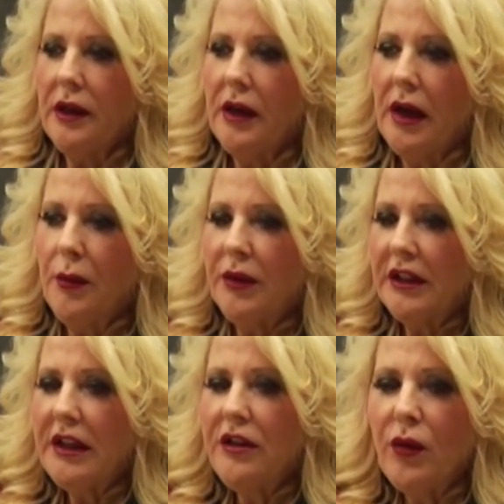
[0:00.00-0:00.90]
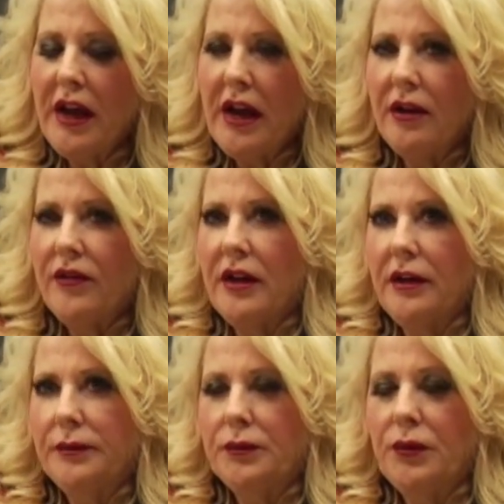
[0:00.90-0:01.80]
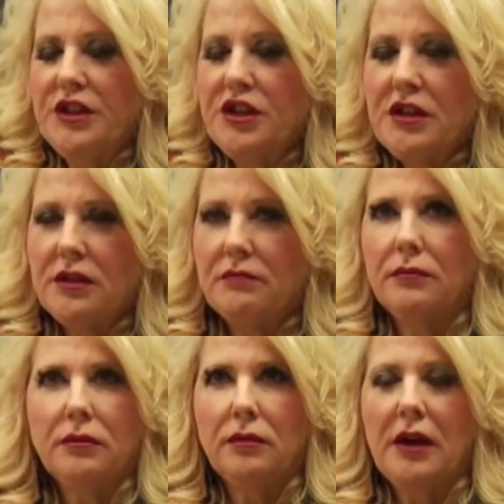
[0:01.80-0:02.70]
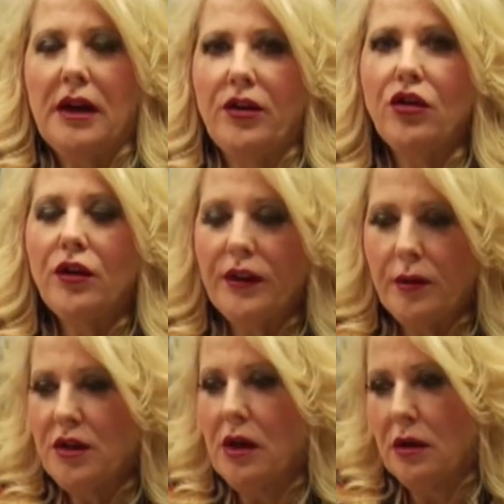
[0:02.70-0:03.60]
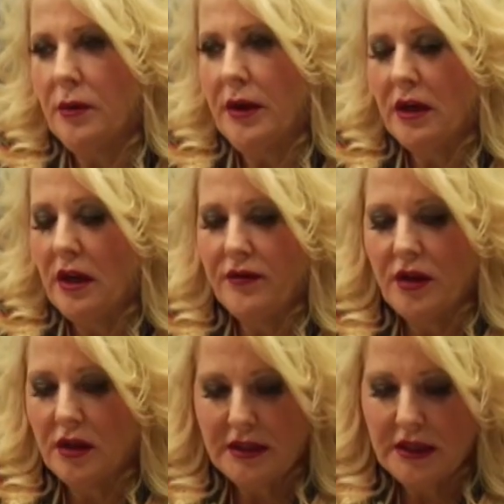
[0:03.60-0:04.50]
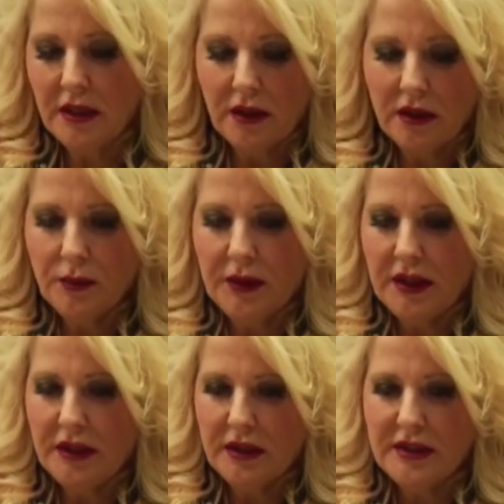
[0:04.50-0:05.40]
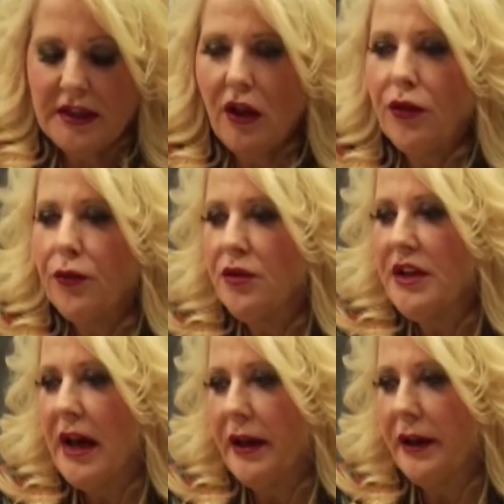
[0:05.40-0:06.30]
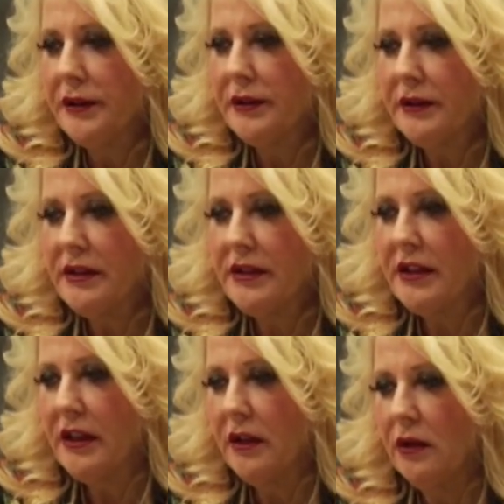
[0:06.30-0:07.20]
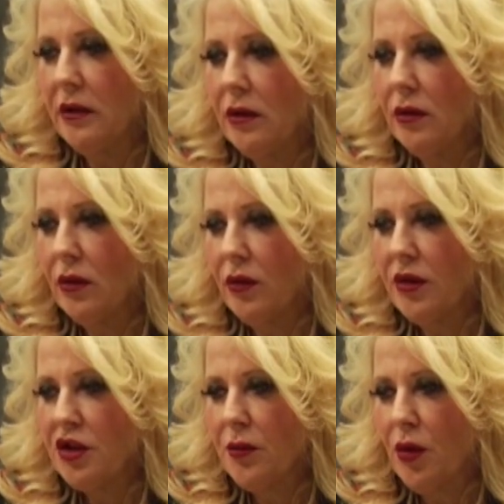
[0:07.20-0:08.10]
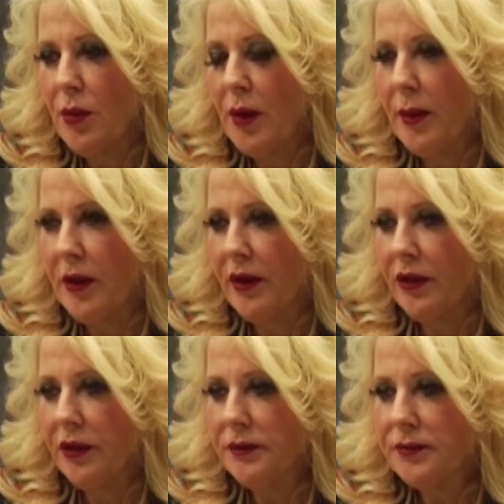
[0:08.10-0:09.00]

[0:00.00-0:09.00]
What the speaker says: I believe we have I've heard them talk about it, I've not seen it, but a sell-through data to see which are more popular.